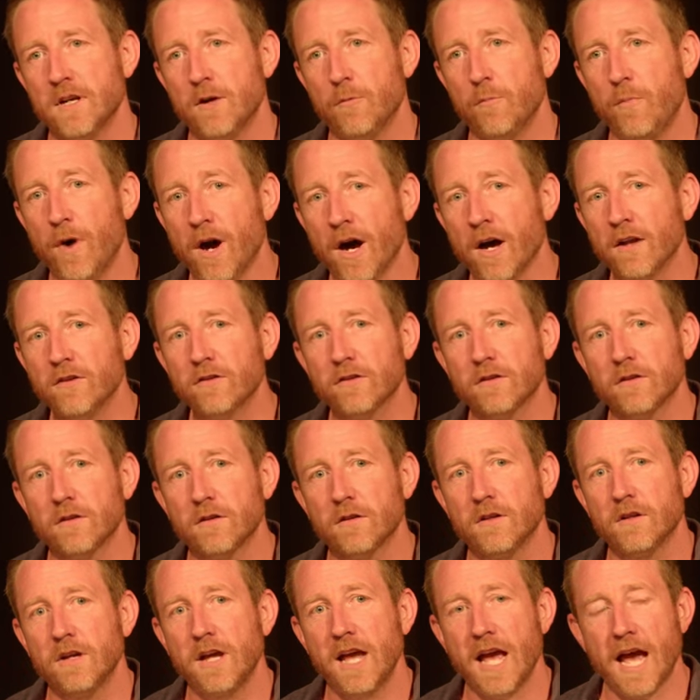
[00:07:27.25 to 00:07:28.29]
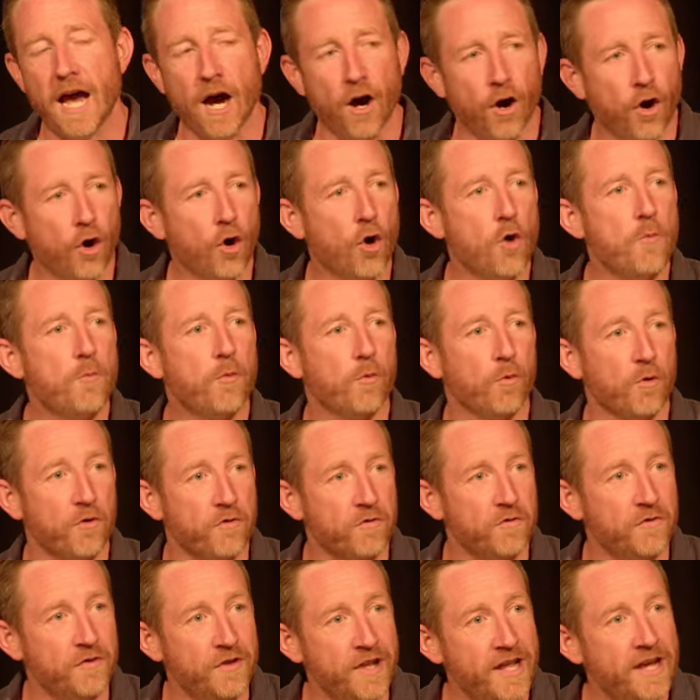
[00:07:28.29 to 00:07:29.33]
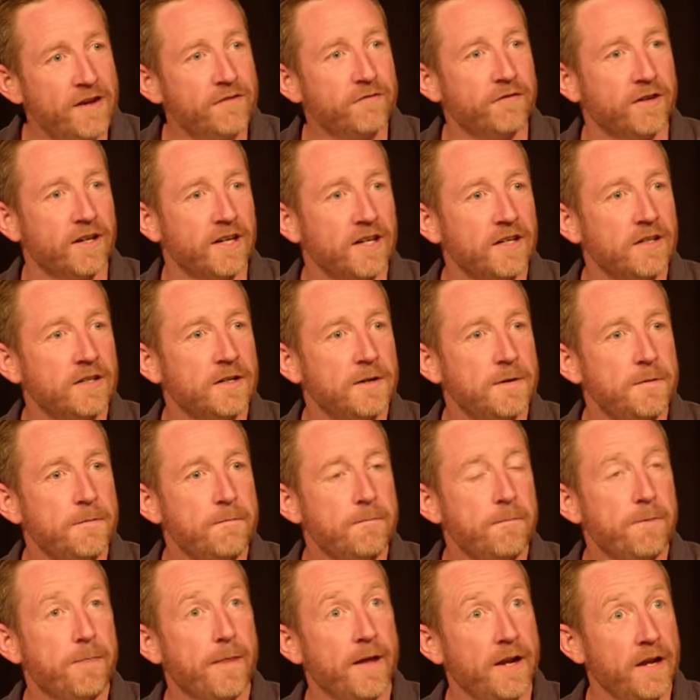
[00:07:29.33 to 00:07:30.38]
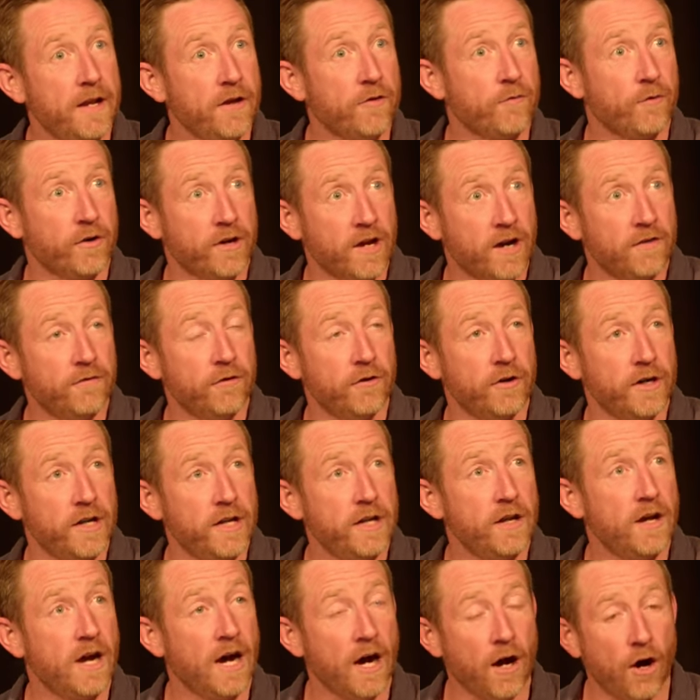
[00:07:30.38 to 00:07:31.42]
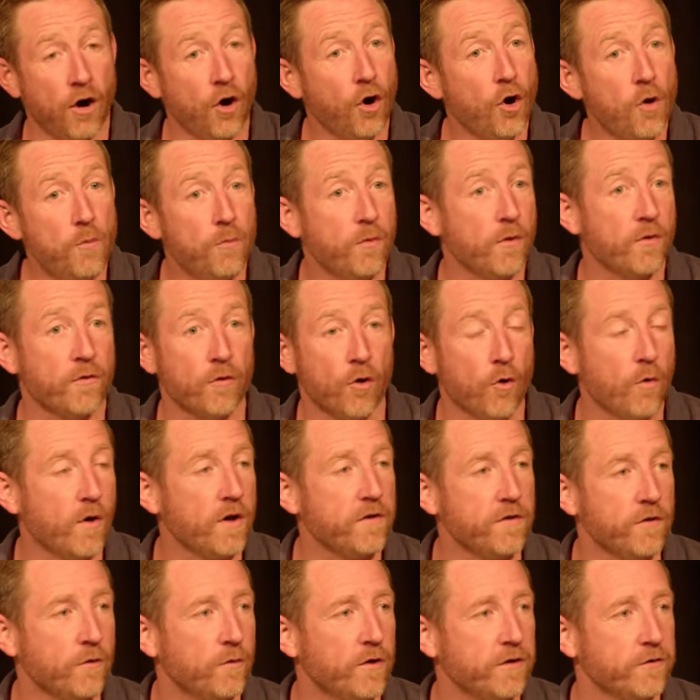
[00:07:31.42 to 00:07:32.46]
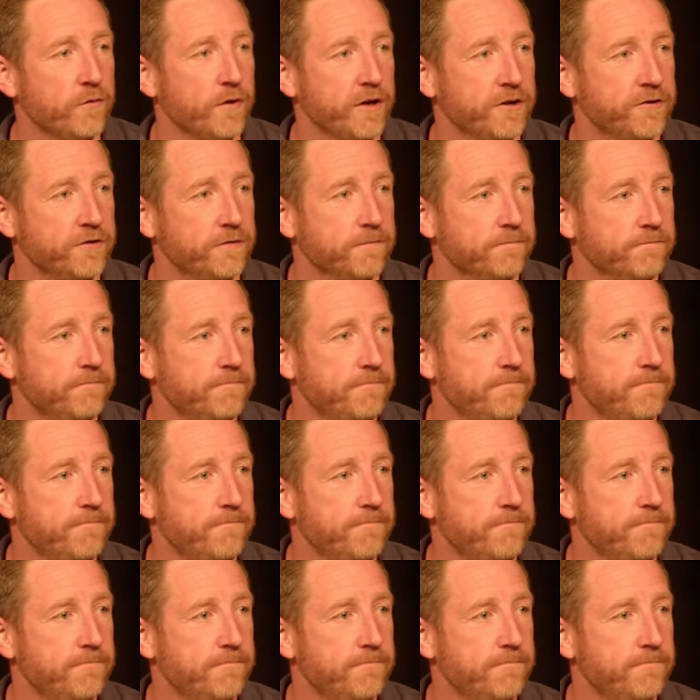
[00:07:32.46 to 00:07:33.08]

But our hope was never in his recovery. Our hope was always in the resurrection.